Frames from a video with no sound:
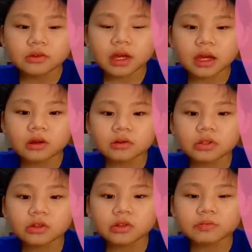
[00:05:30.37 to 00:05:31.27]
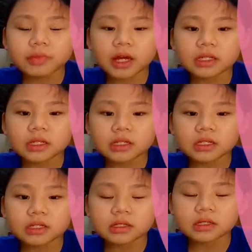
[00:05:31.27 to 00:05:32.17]
You can also use plastic
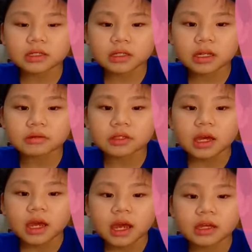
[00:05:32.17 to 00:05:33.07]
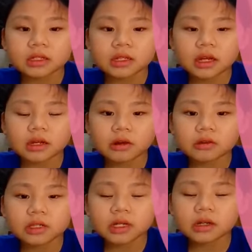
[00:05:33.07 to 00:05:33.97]
sleeves as an
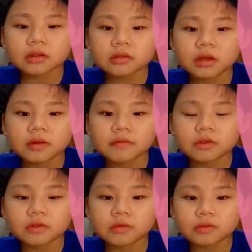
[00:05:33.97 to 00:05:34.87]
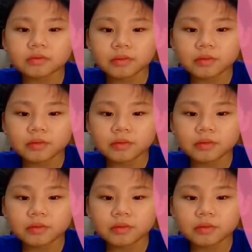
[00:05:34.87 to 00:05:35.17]
alternative to